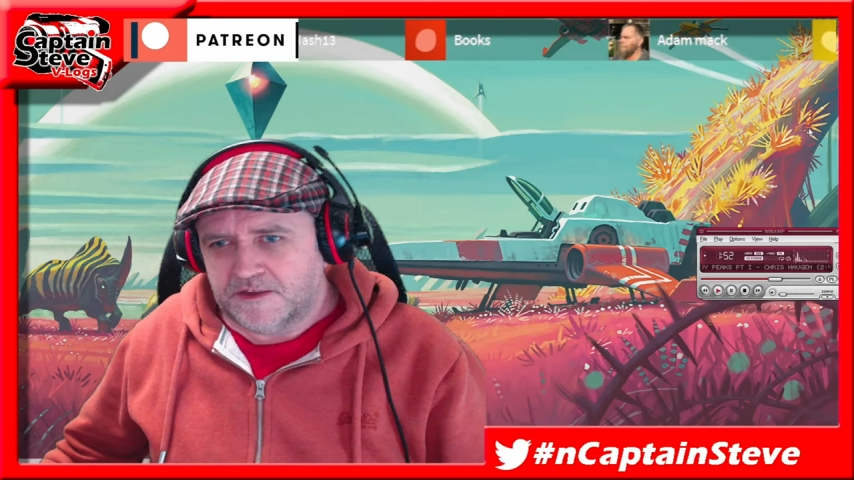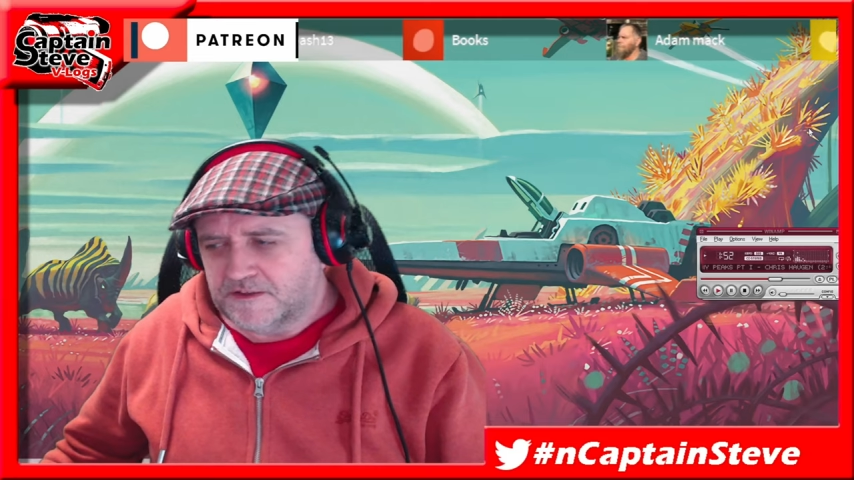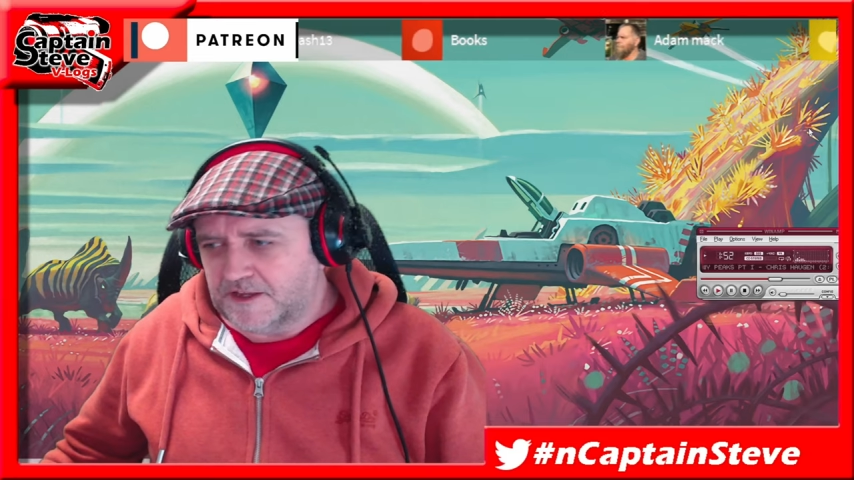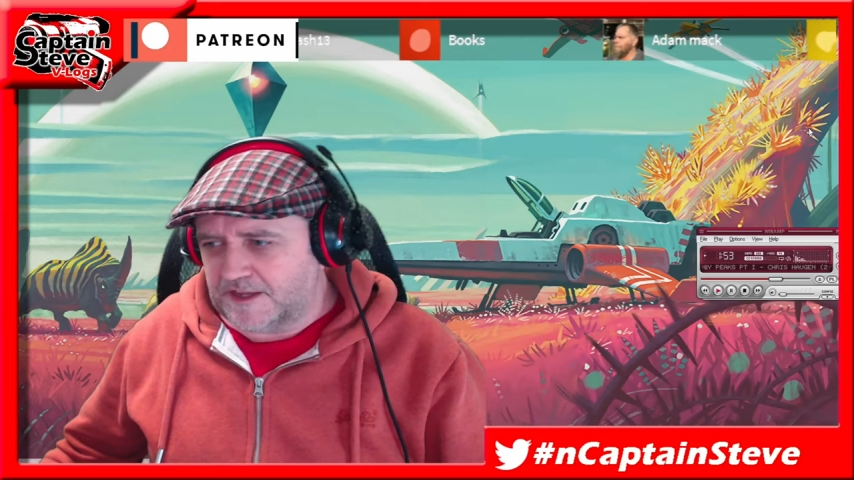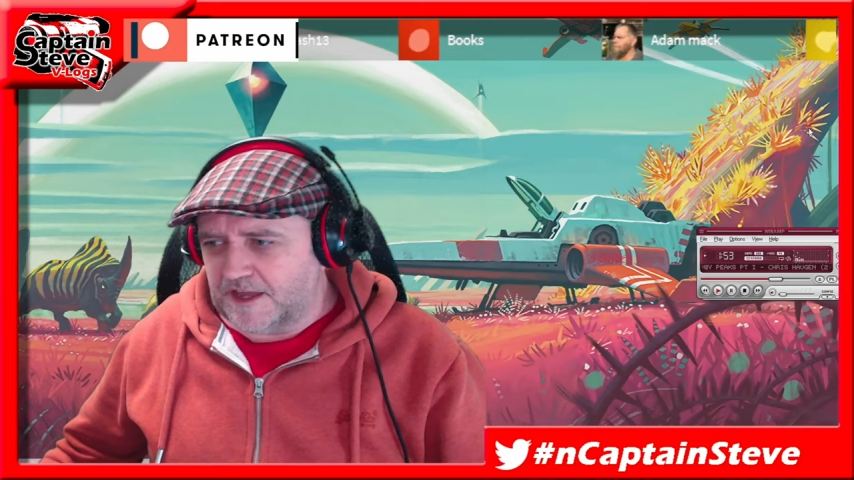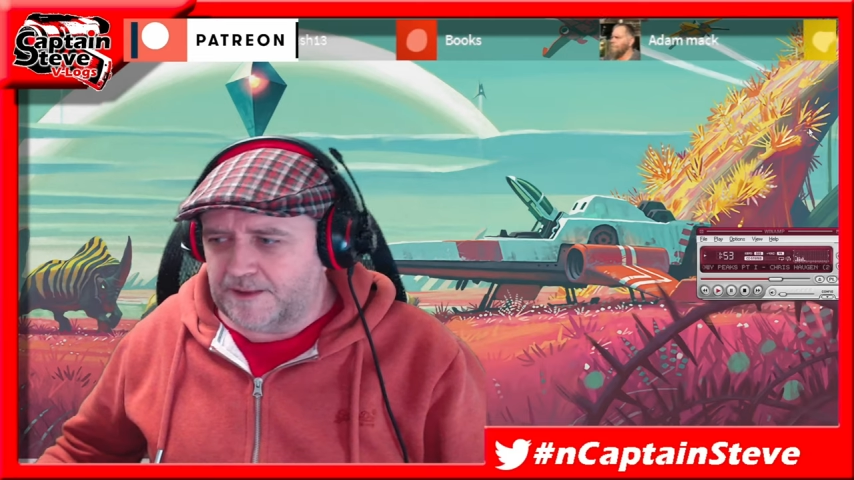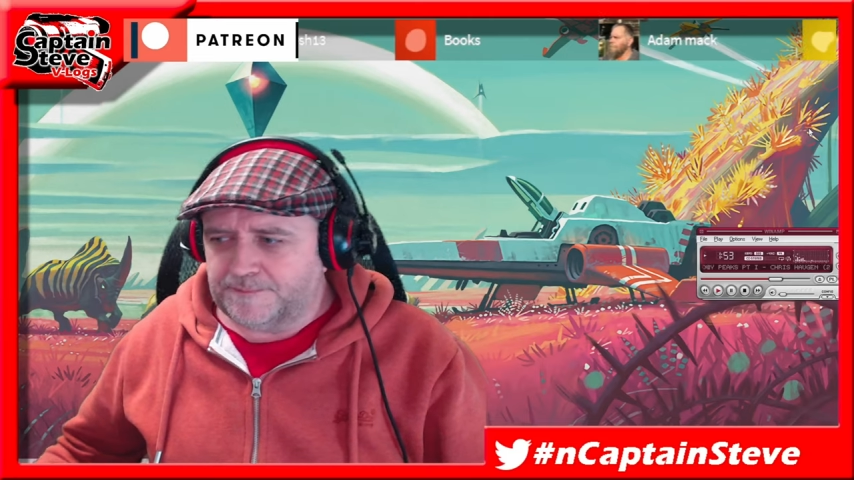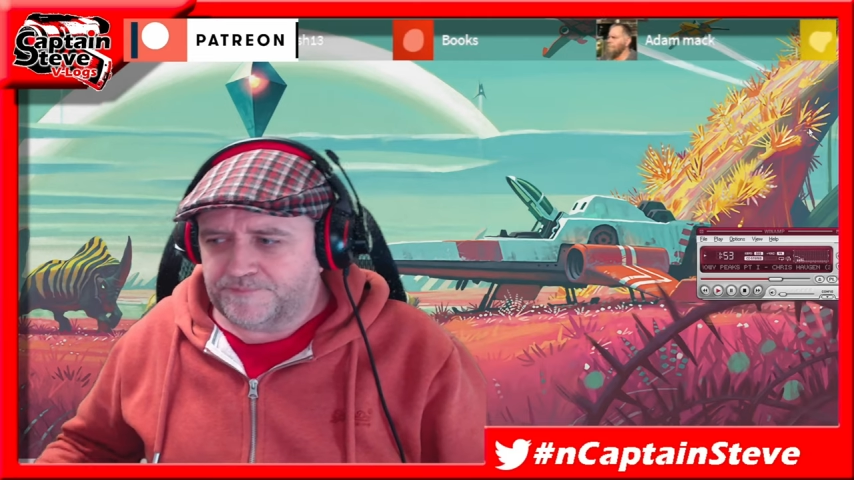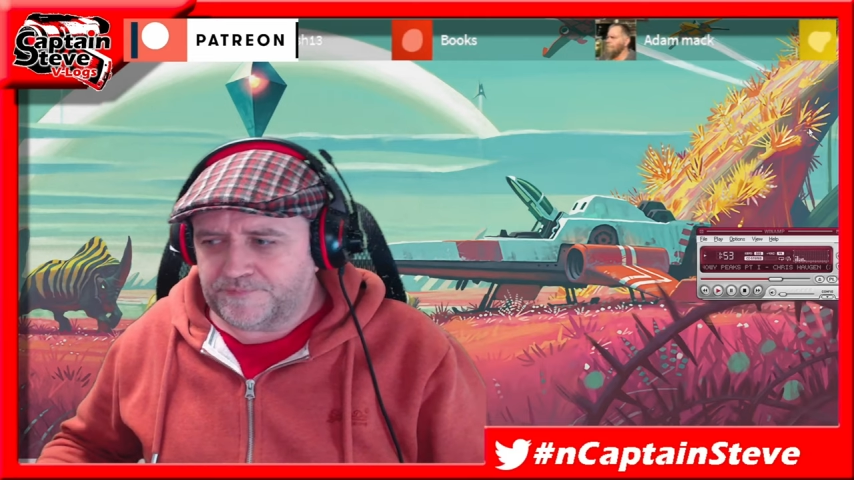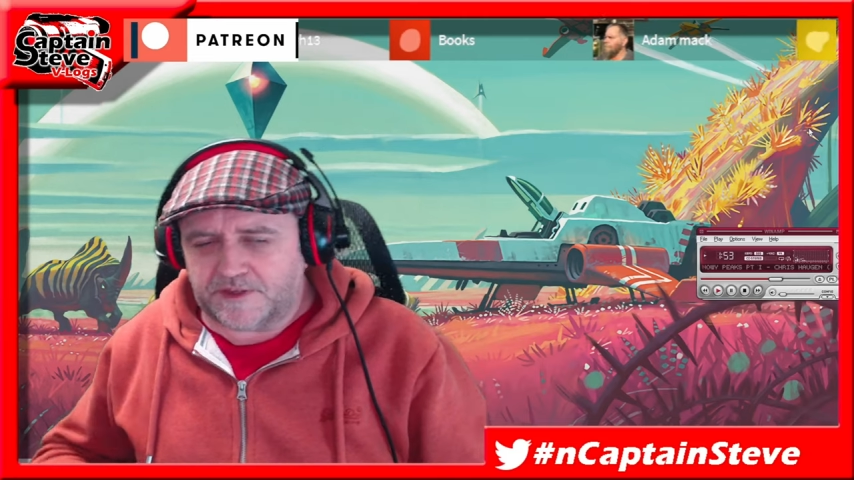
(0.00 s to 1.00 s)
Like, yeah.
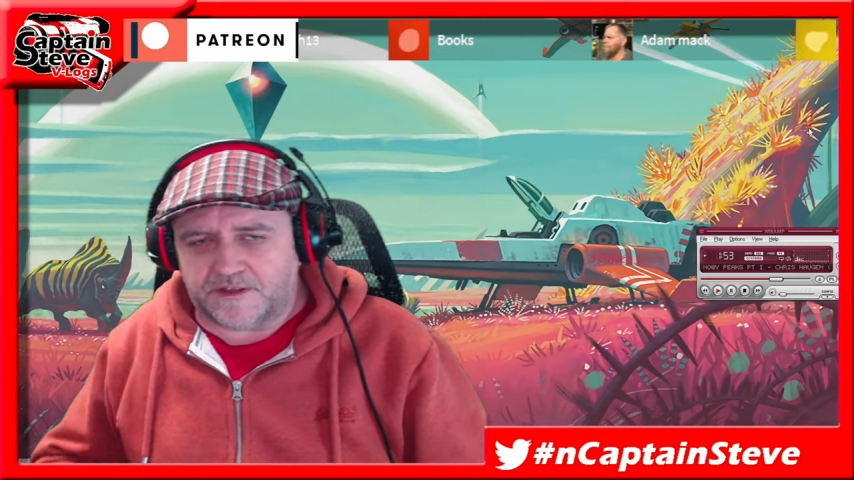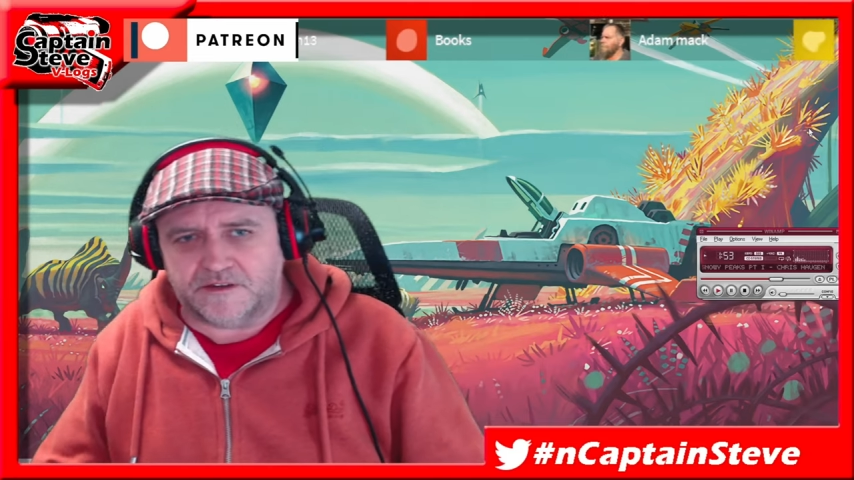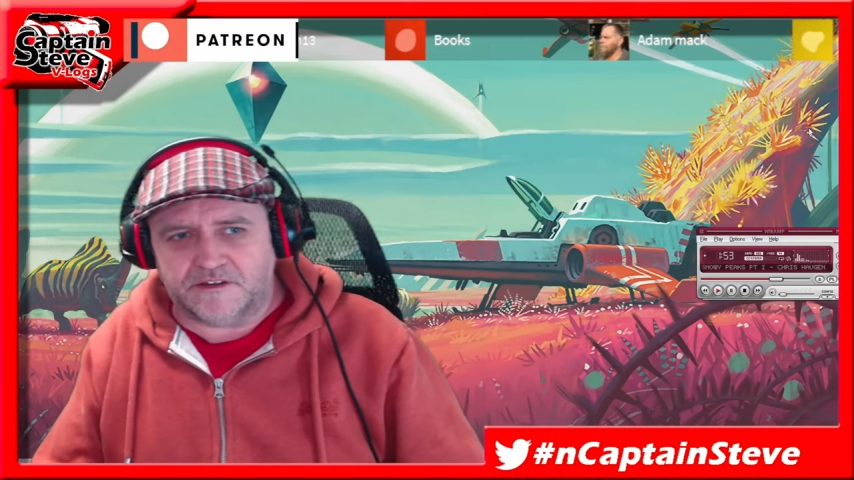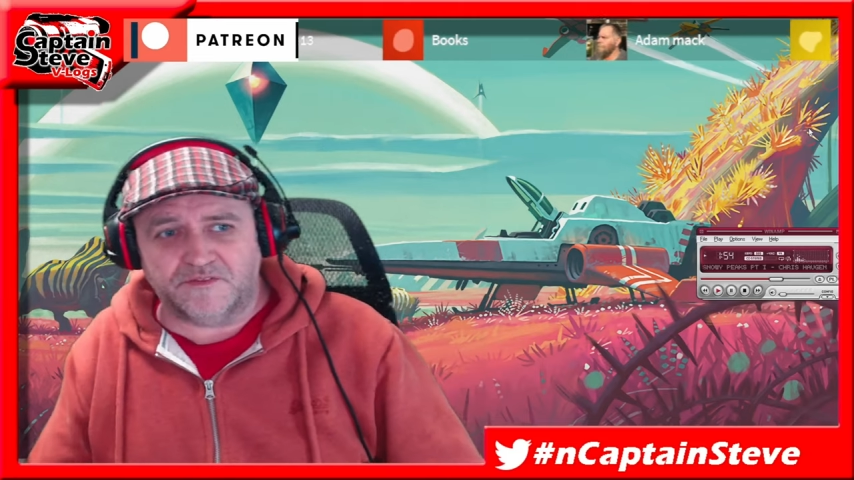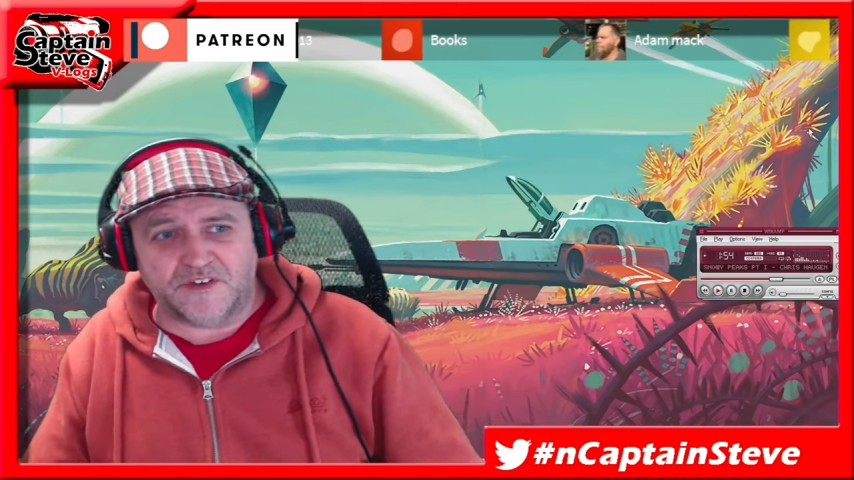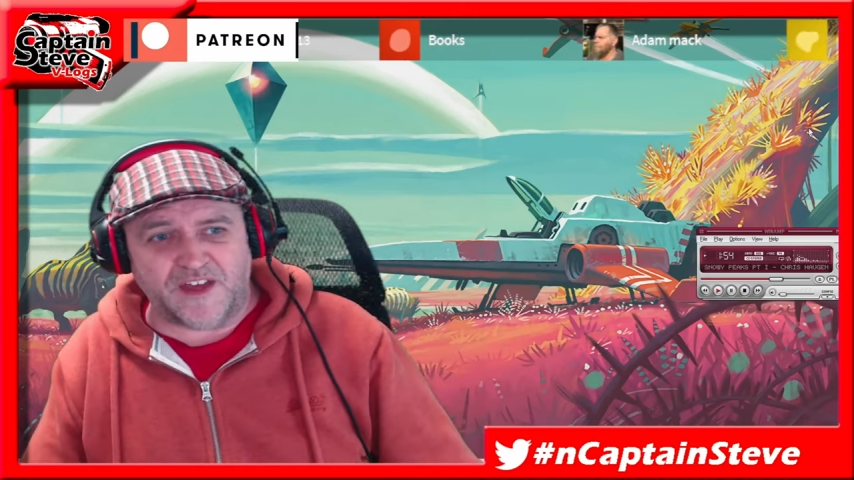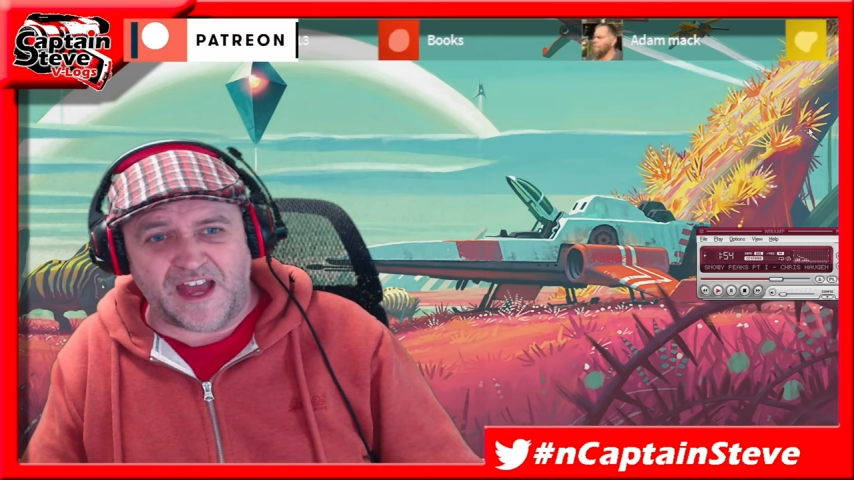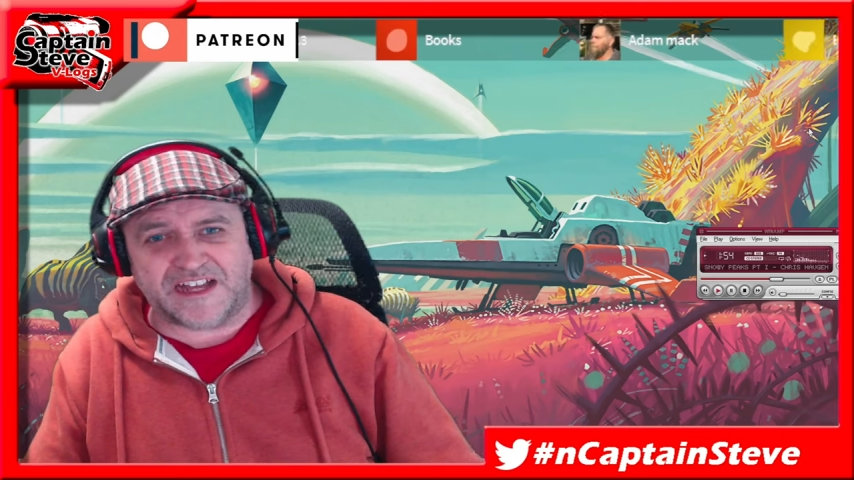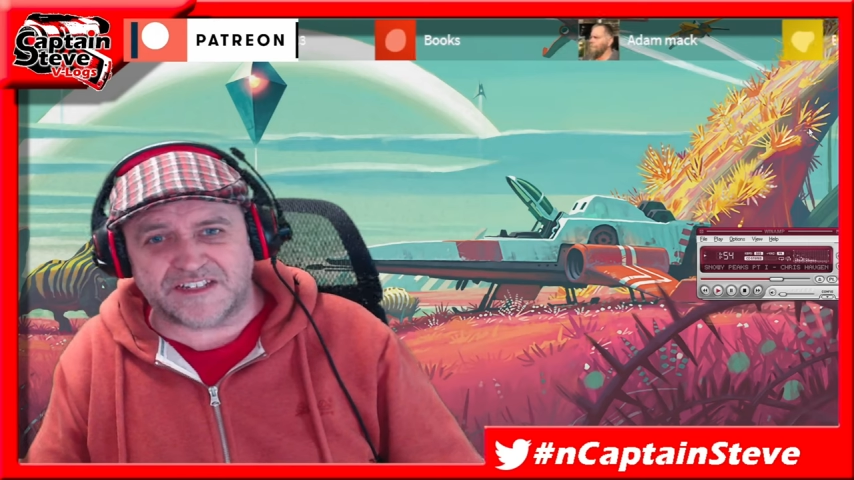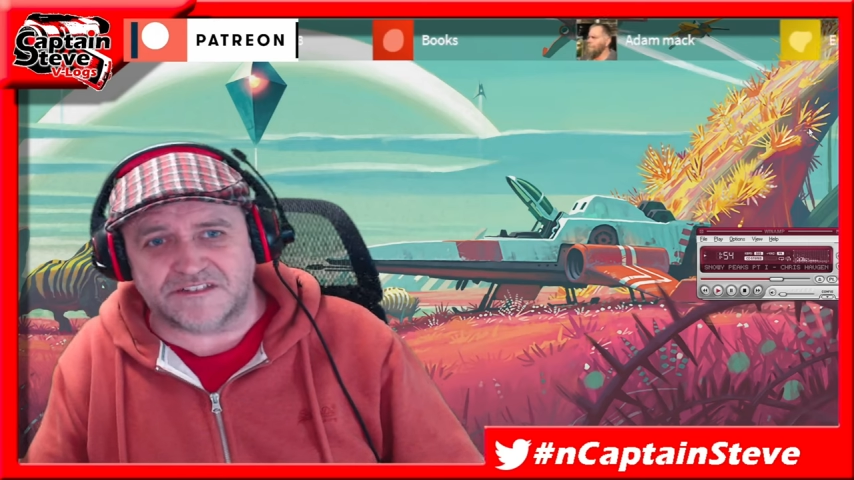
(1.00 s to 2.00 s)
And even if it
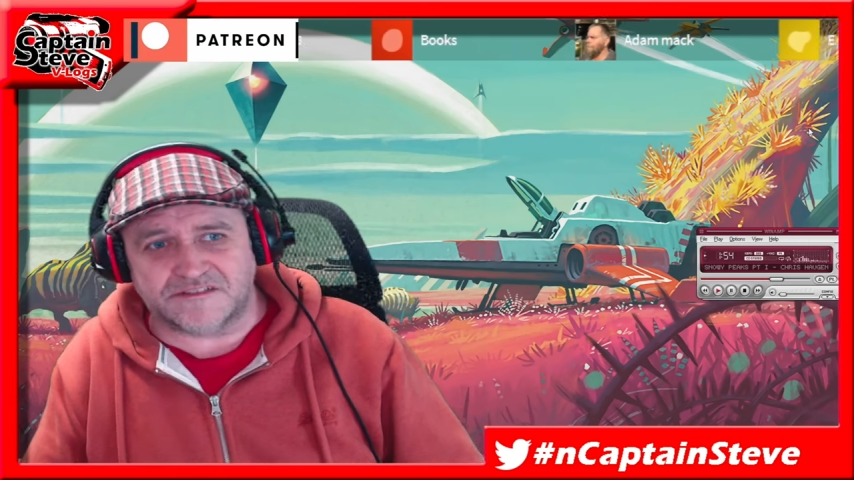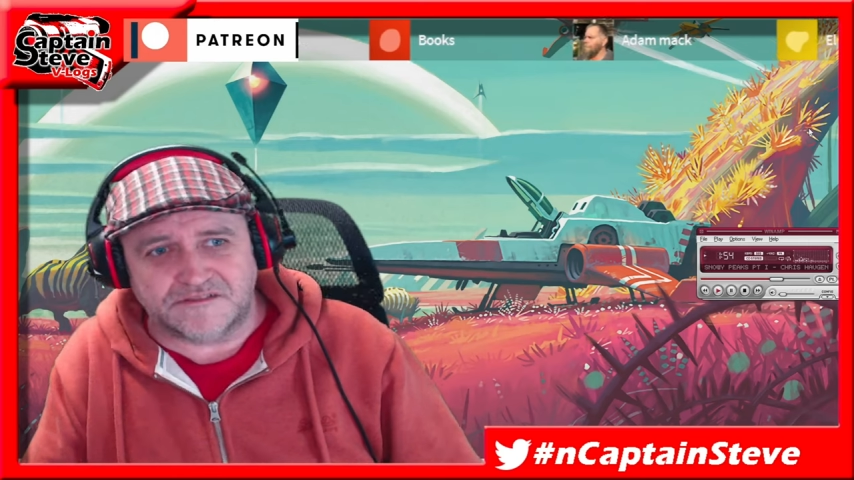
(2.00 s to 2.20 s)
hasn't,